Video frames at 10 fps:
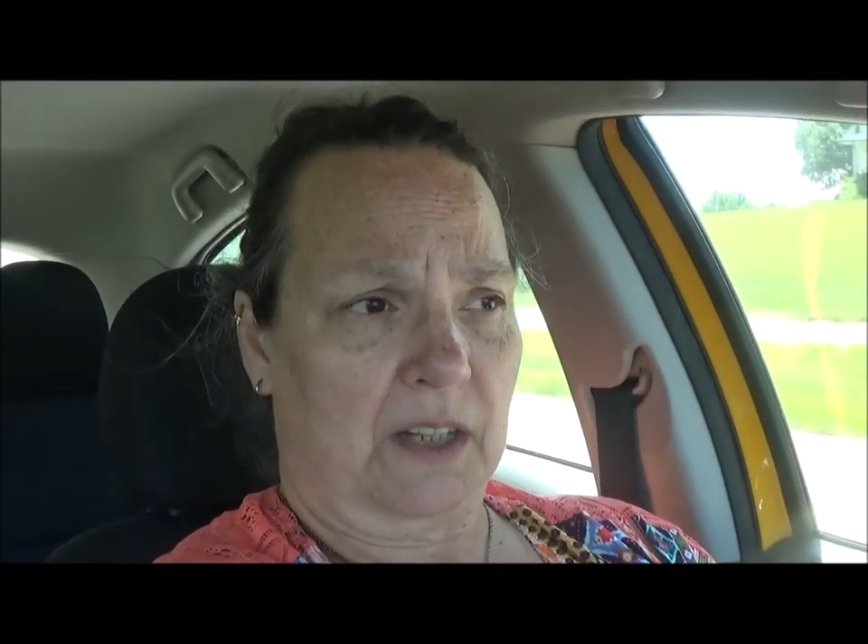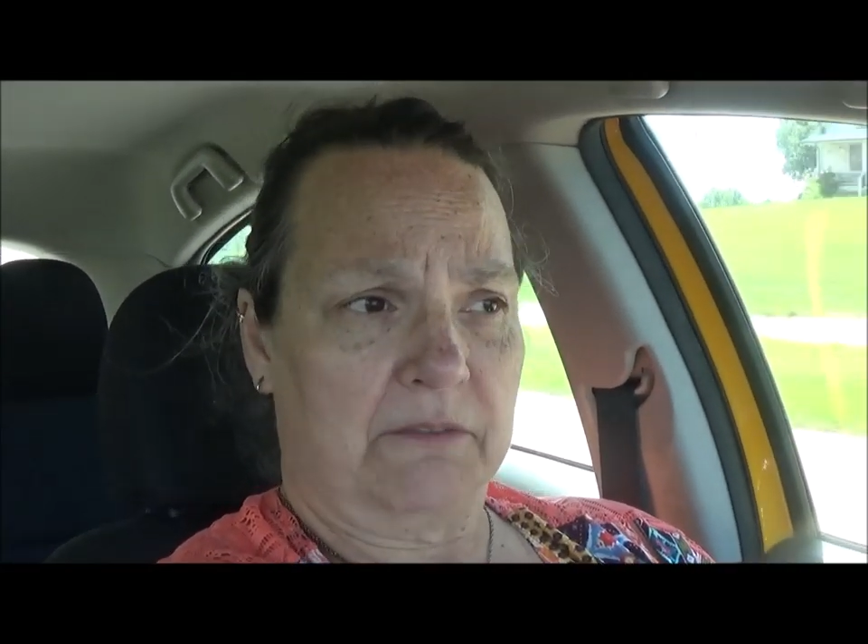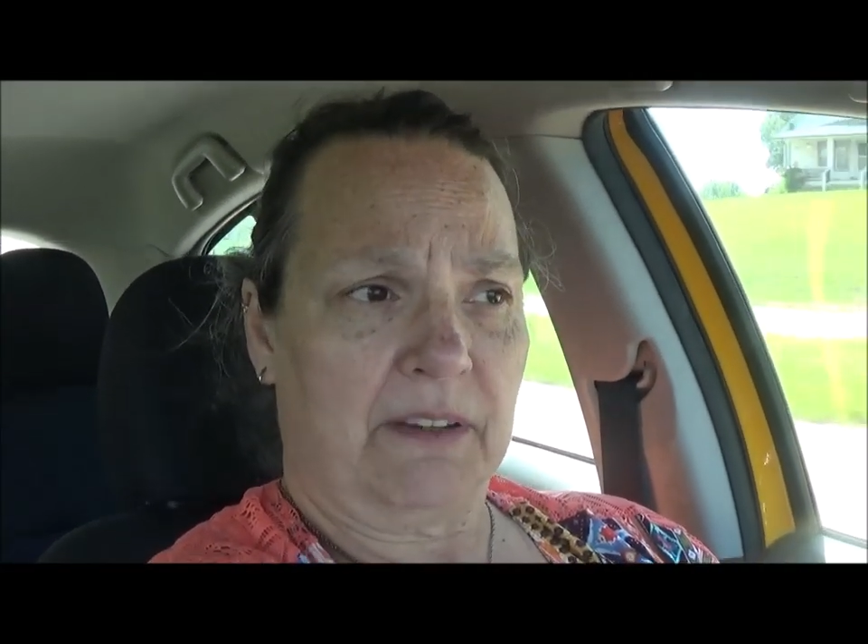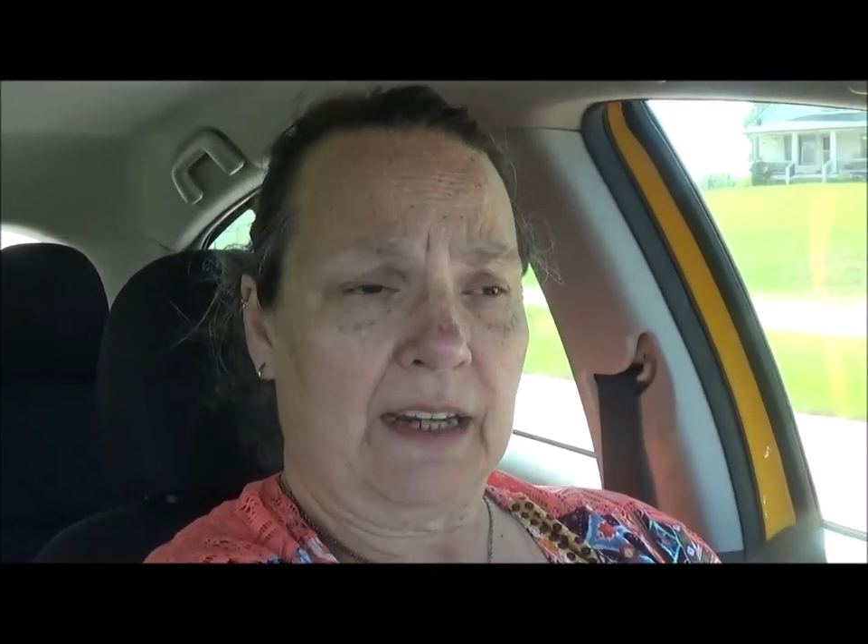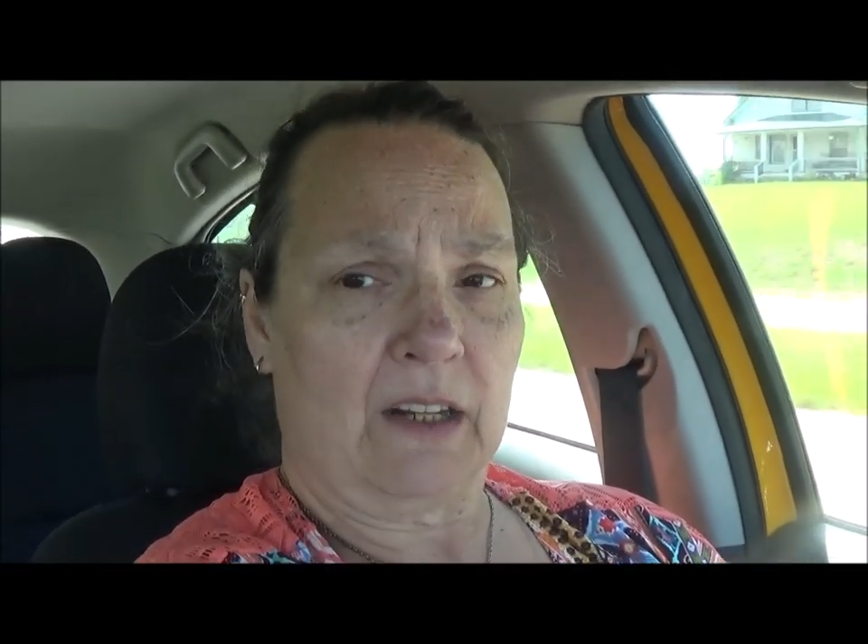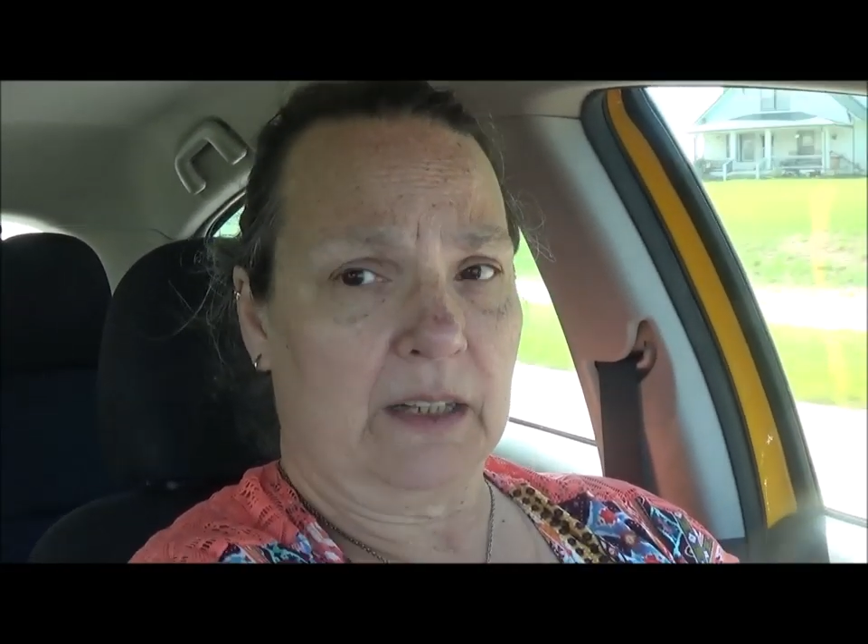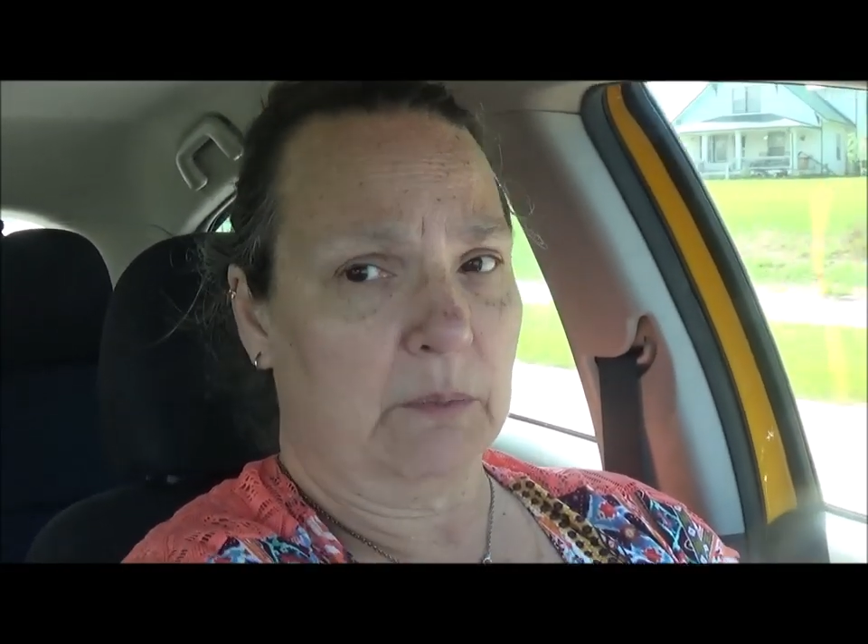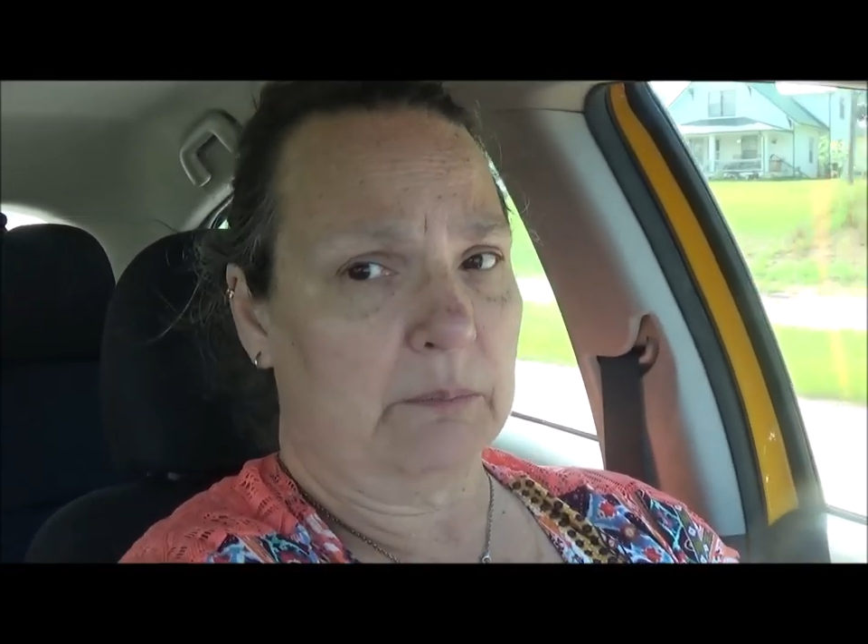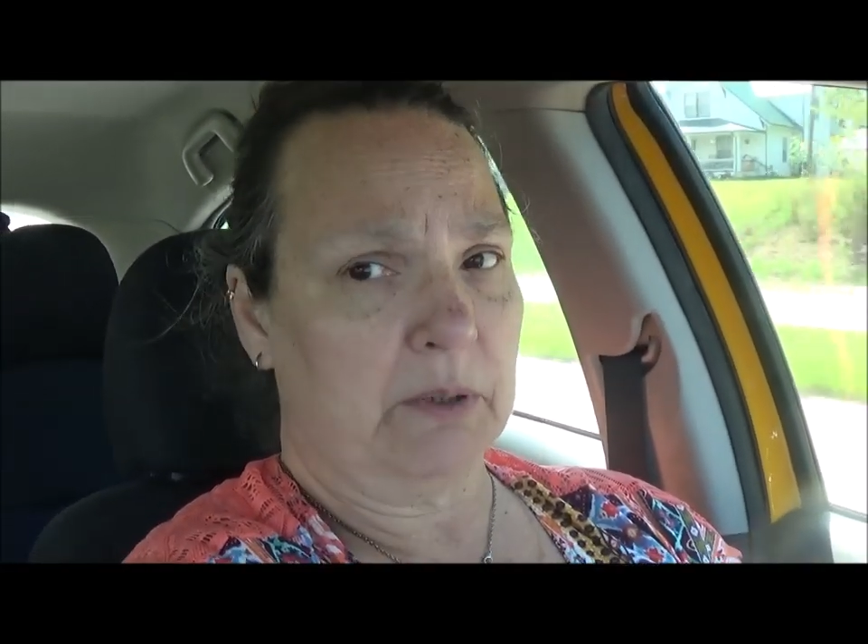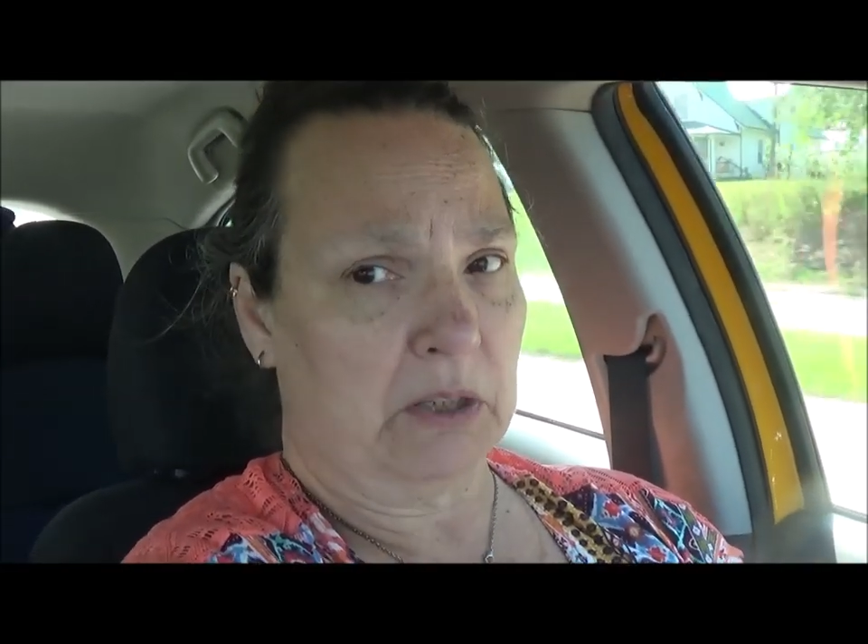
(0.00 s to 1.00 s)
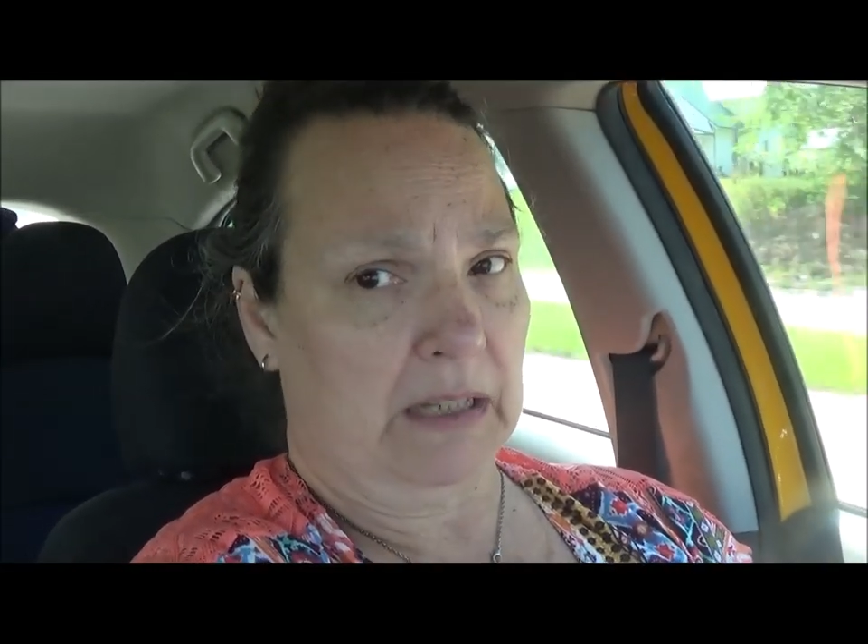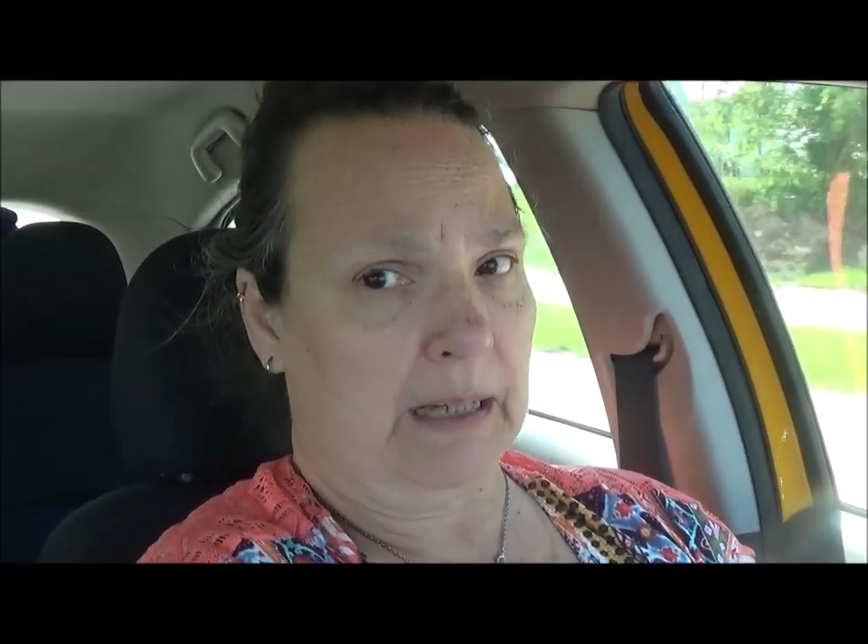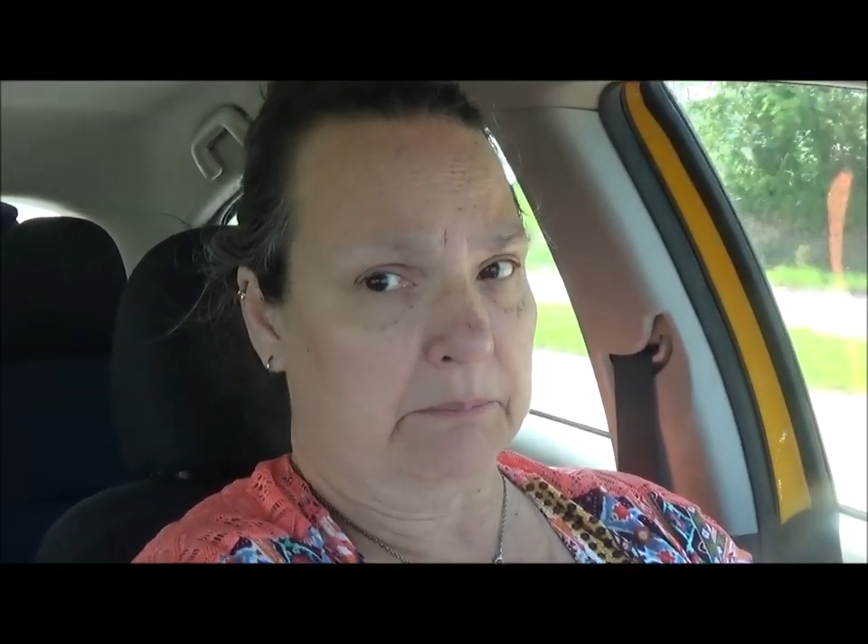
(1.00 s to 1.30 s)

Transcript: on fire and it would burn up.